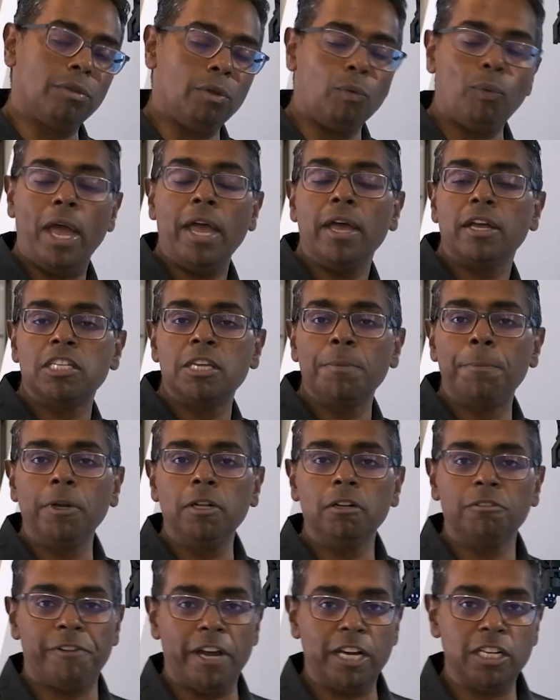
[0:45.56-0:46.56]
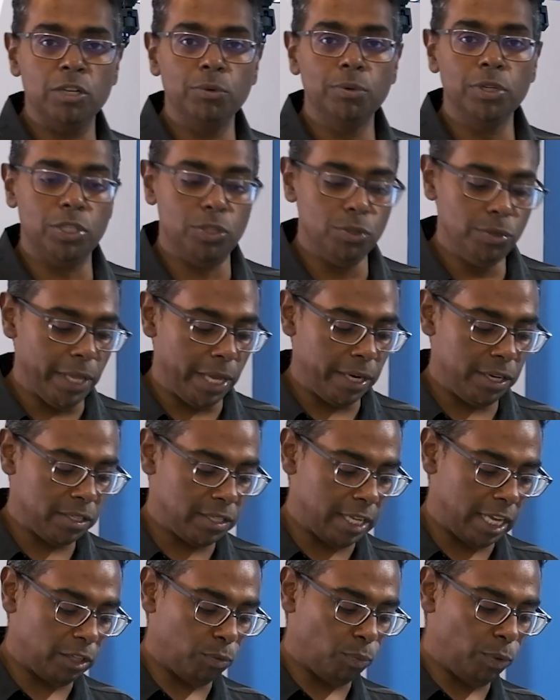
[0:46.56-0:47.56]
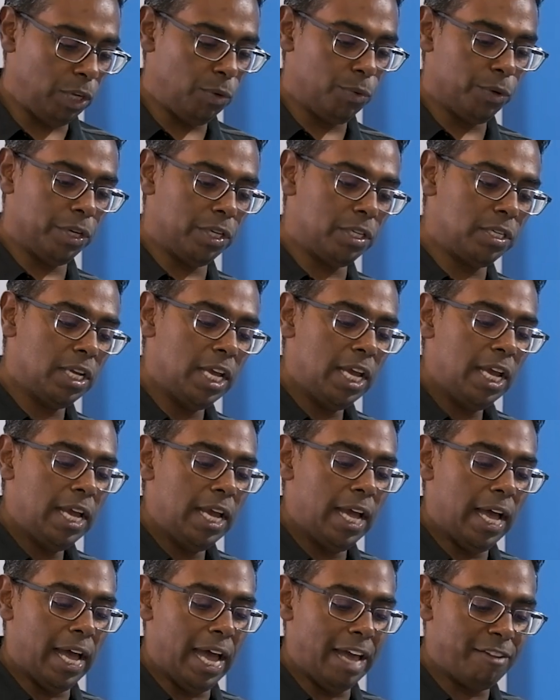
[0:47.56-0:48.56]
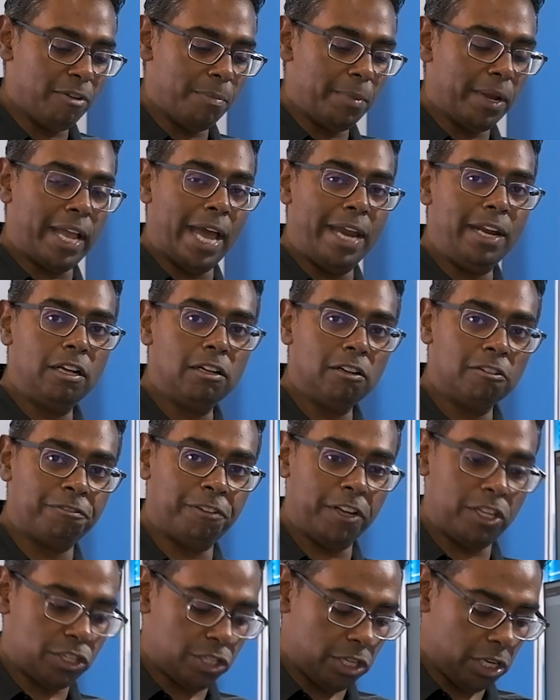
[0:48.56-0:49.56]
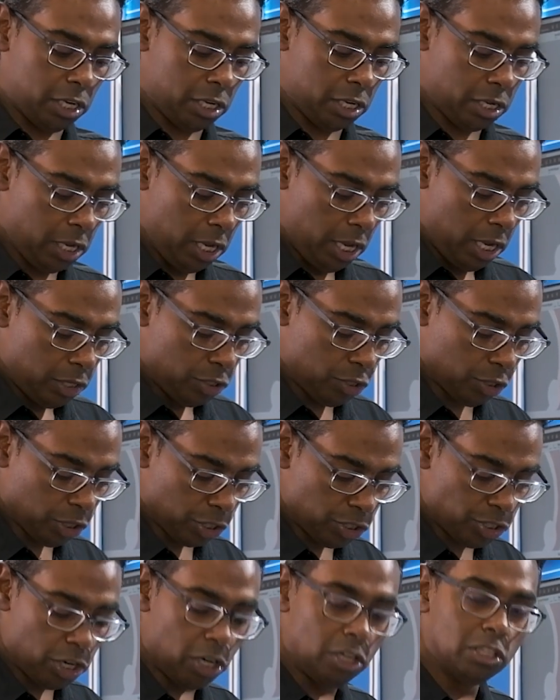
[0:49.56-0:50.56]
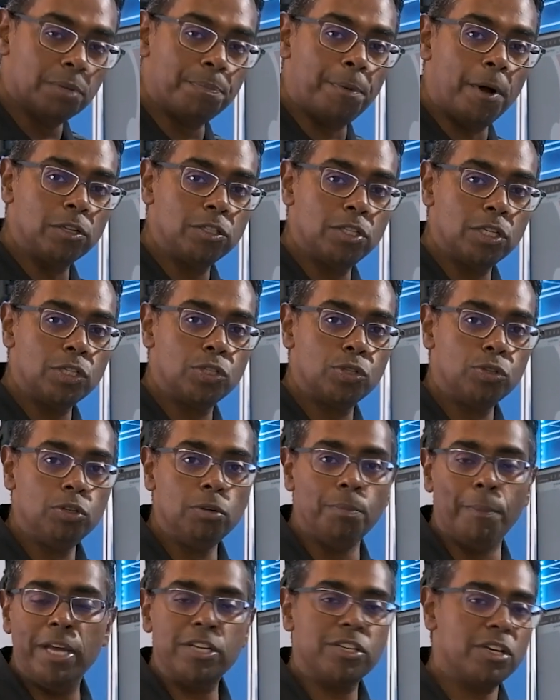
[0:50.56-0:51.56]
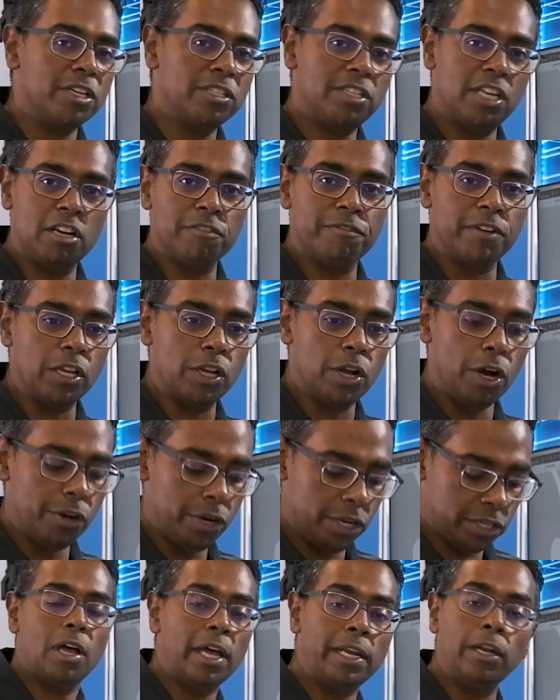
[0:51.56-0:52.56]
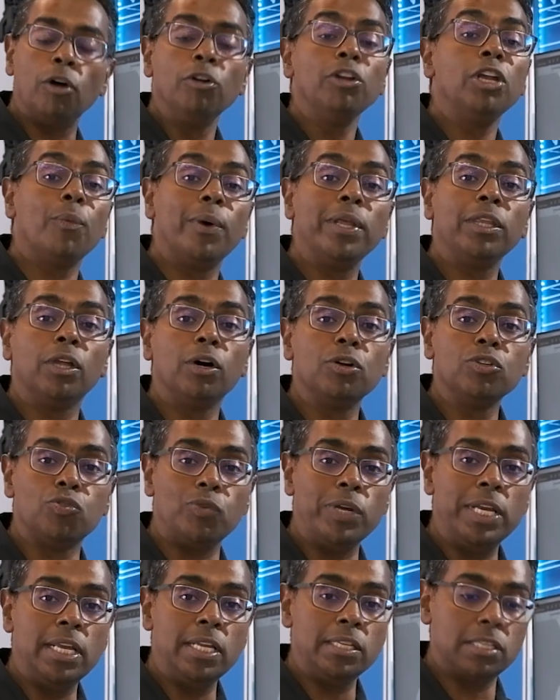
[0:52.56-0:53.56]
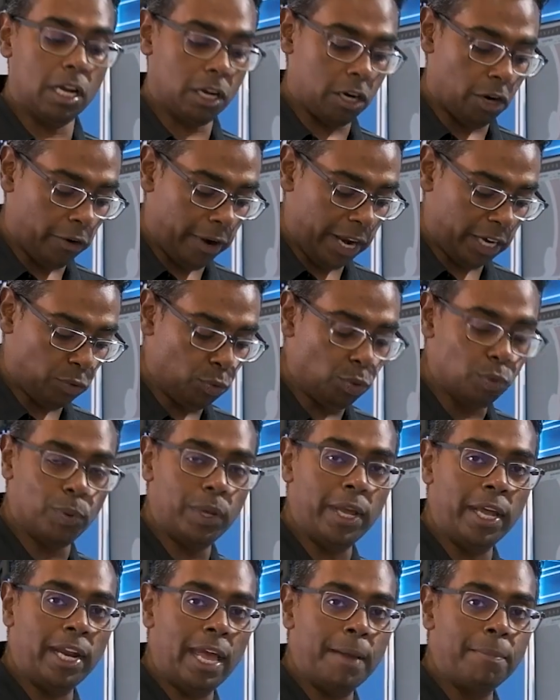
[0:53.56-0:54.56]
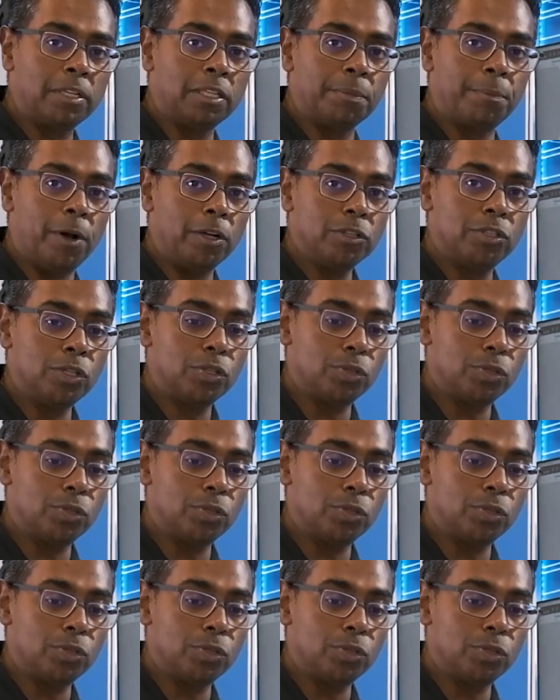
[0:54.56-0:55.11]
The way a typical factory would do that is that we would have a mechanical fixture to control the bolting tool, measure a set of encoders, and only when those readings are correct would we enable the bolting